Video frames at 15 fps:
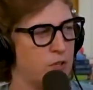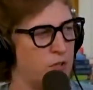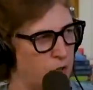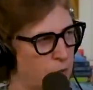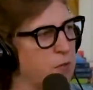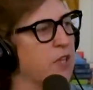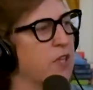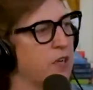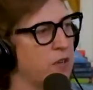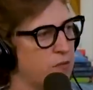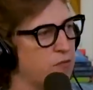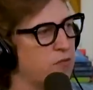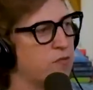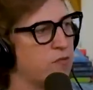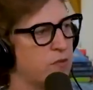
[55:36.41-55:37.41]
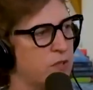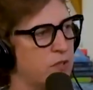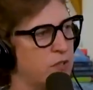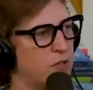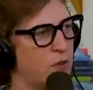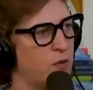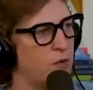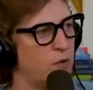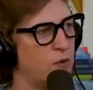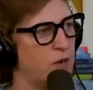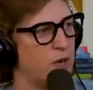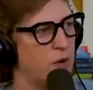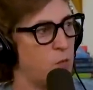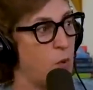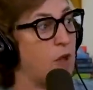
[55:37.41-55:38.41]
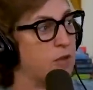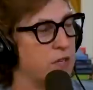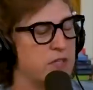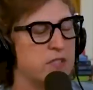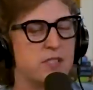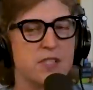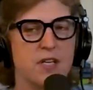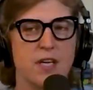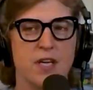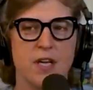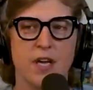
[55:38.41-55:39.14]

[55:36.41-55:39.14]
cumulative, you know, uh, wellness.